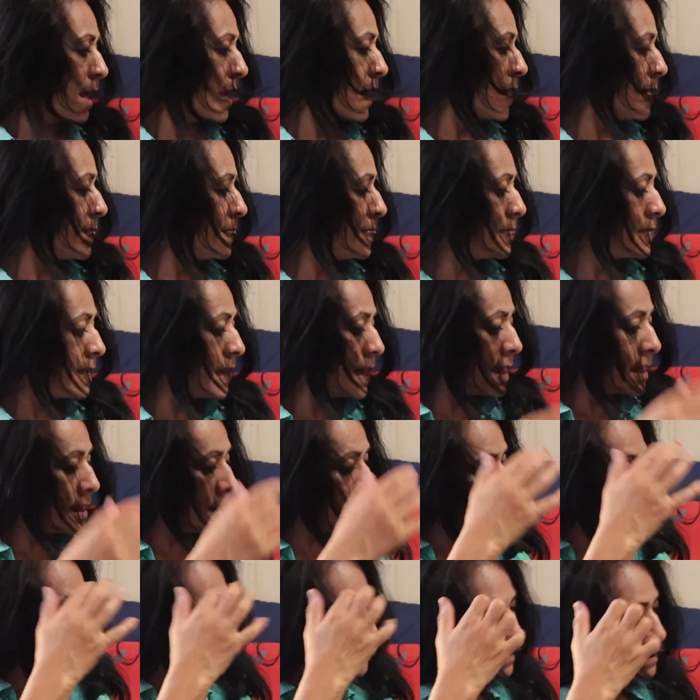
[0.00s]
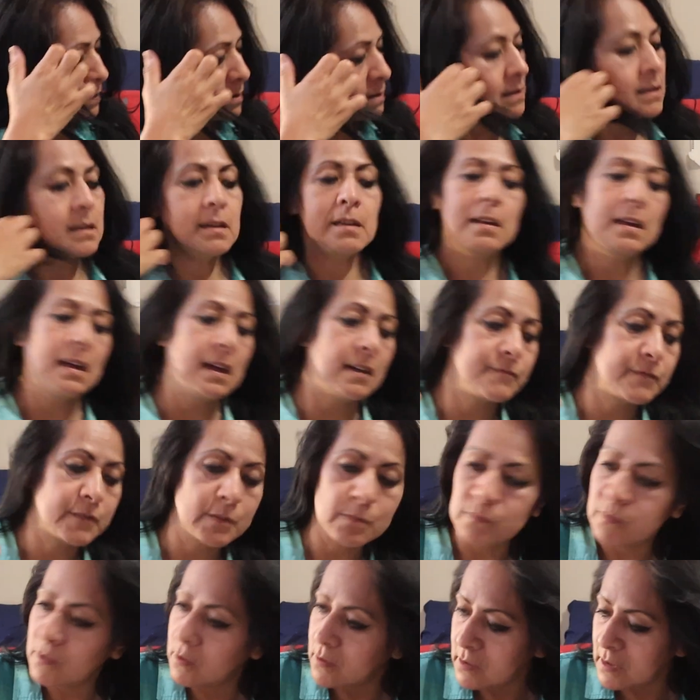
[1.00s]
and then
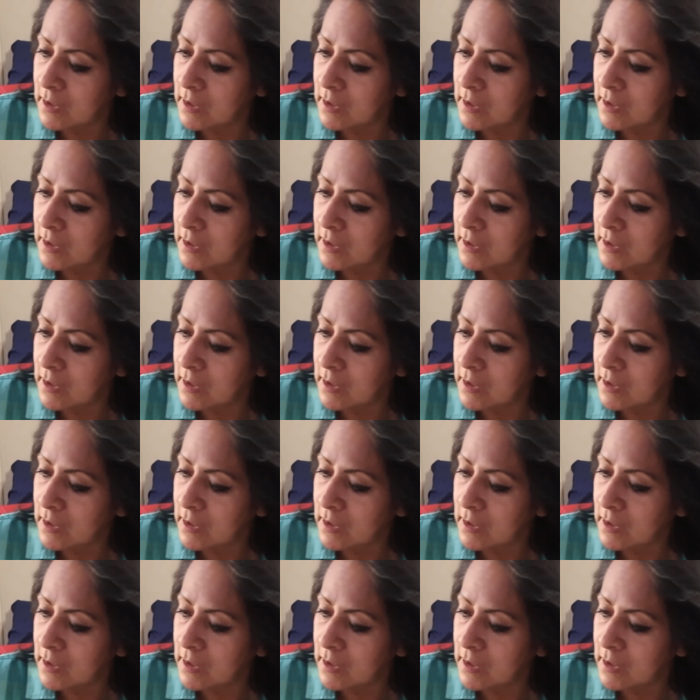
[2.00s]
after